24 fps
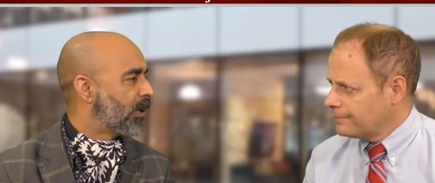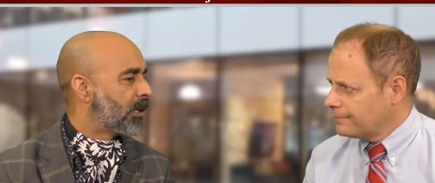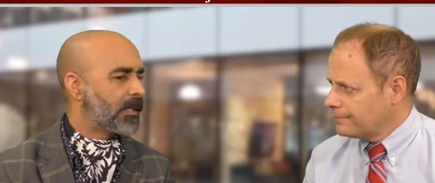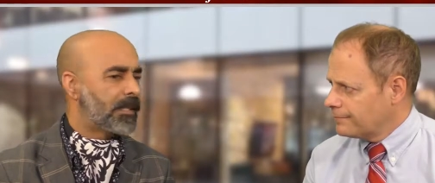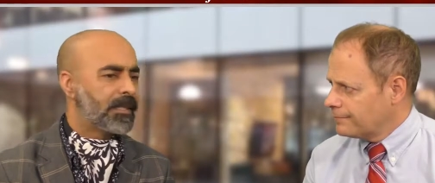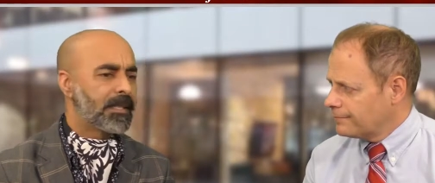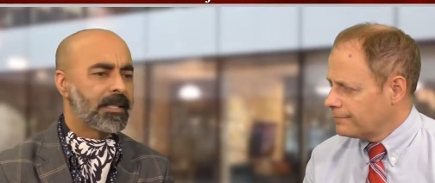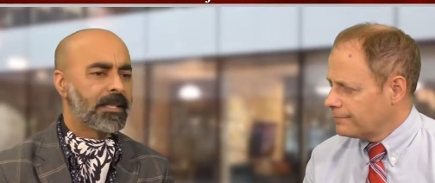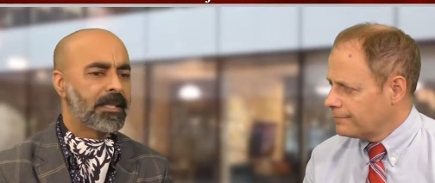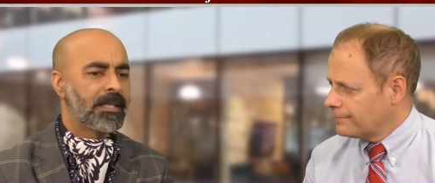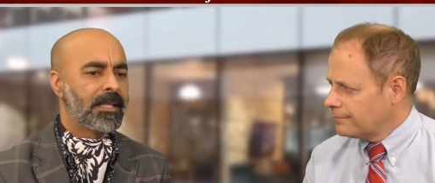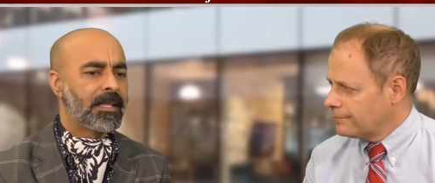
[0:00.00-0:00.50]

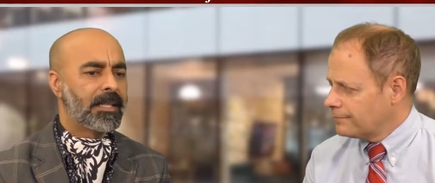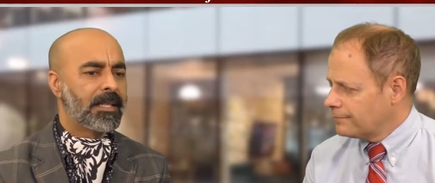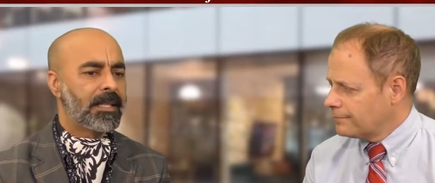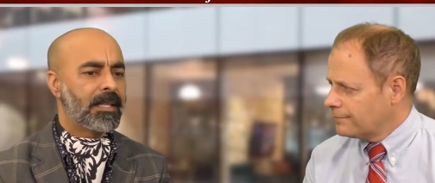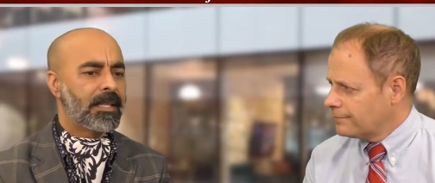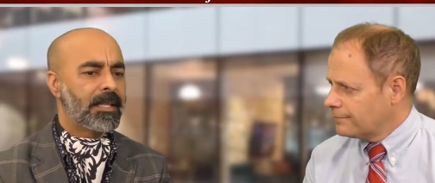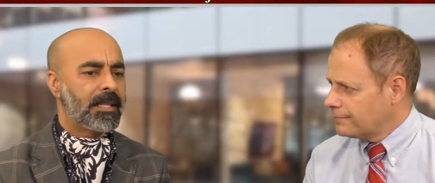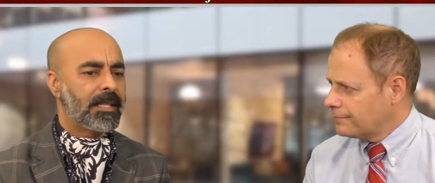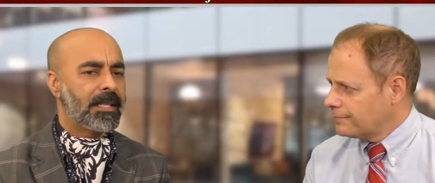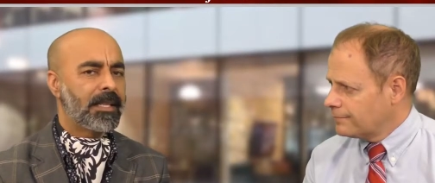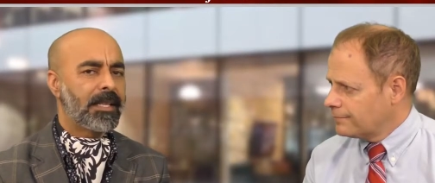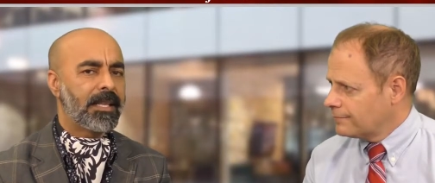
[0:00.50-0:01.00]
Speaker 1: but
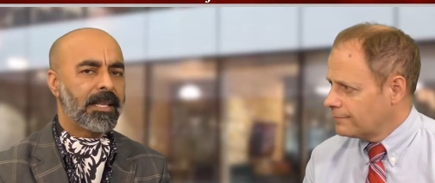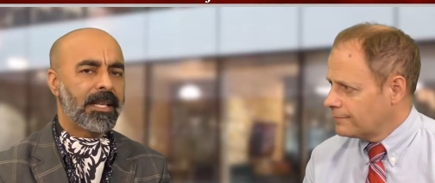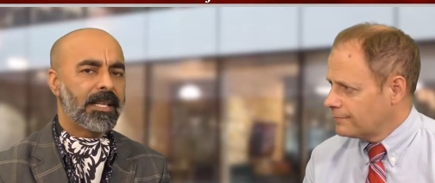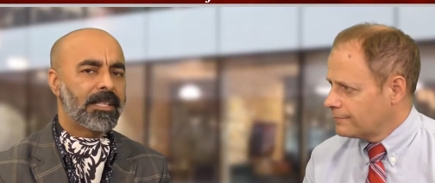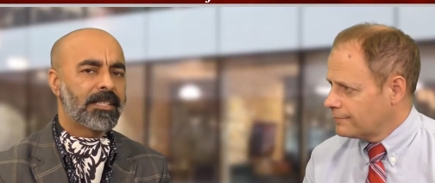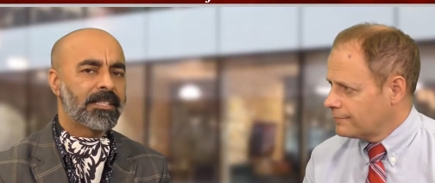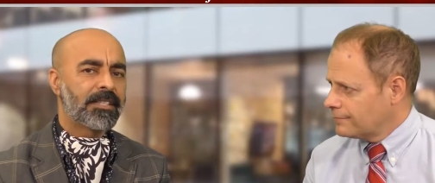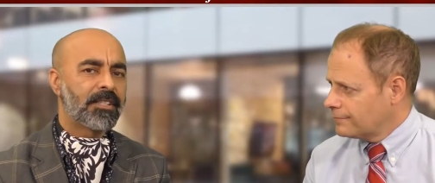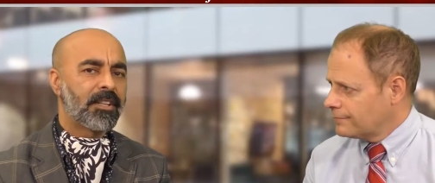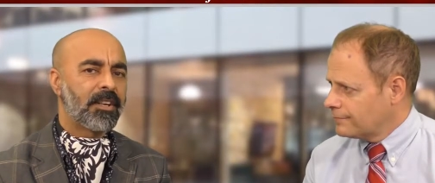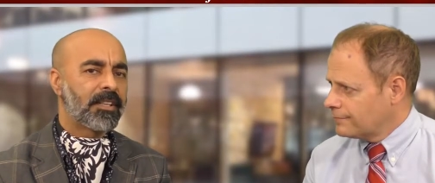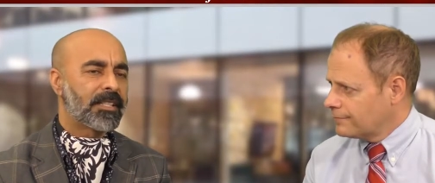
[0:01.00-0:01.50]

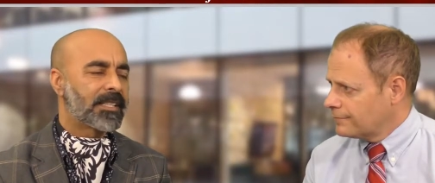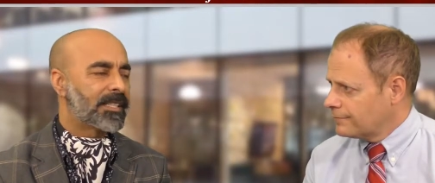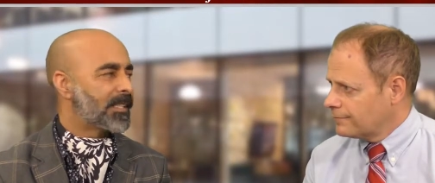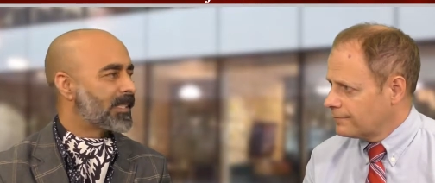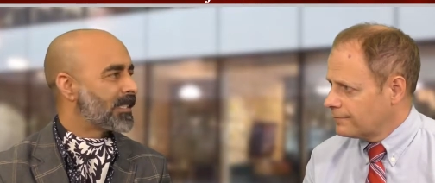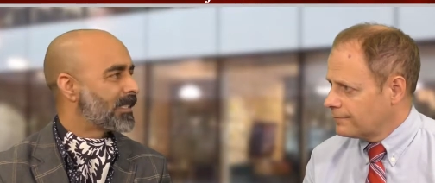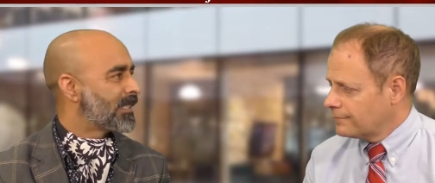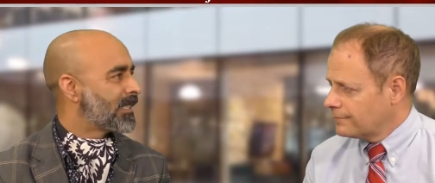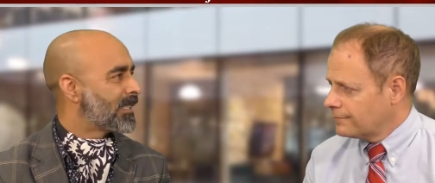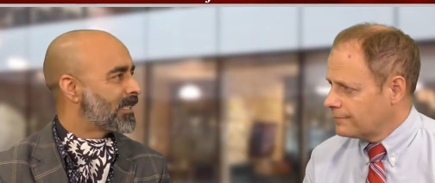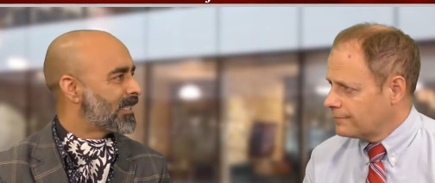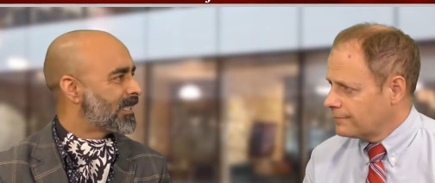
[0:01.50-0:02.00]
it's not
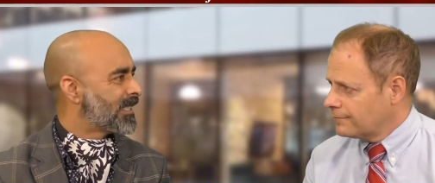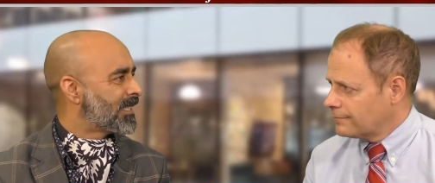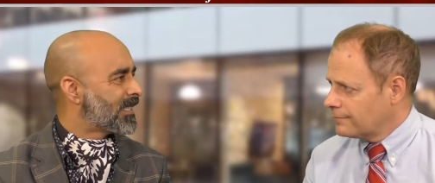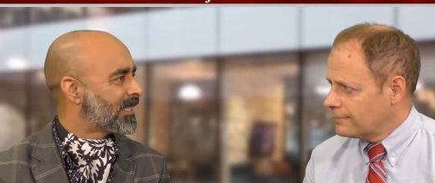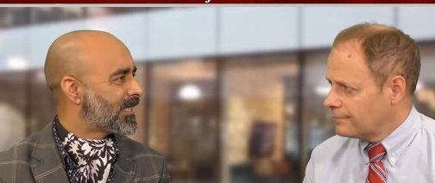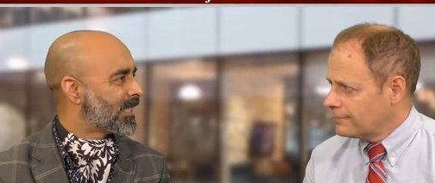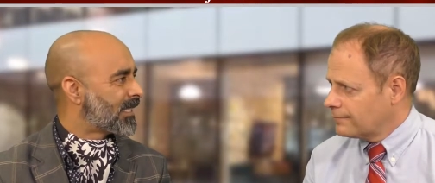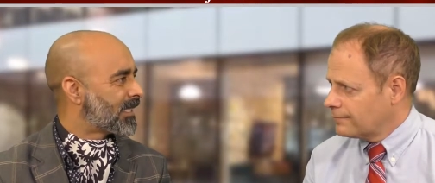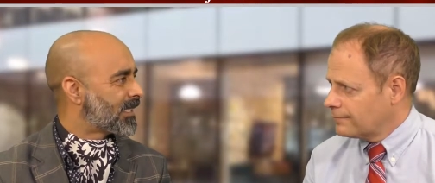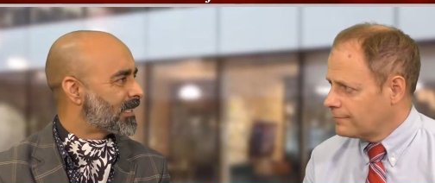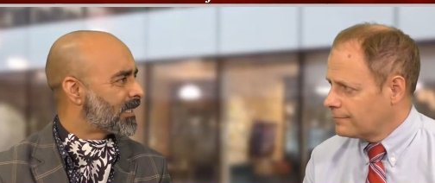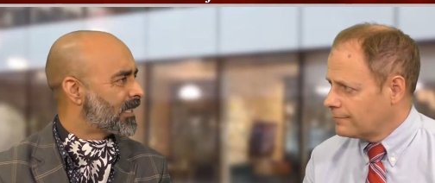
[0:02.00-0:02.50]

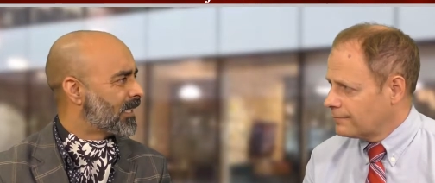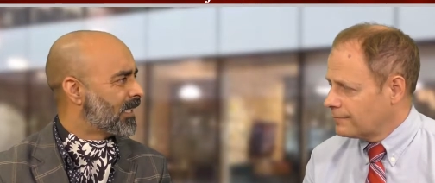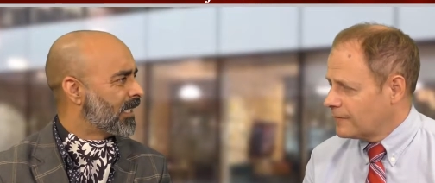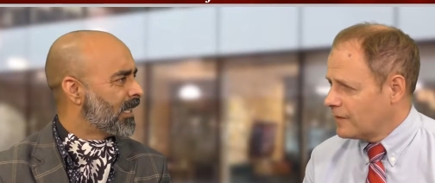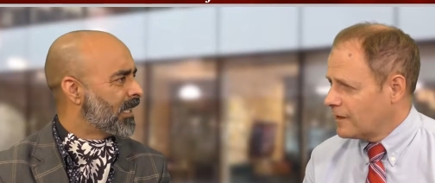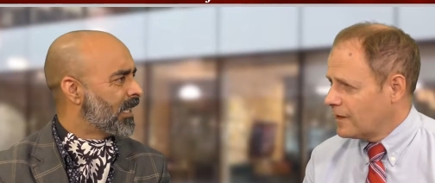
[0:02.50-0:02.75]
consistent.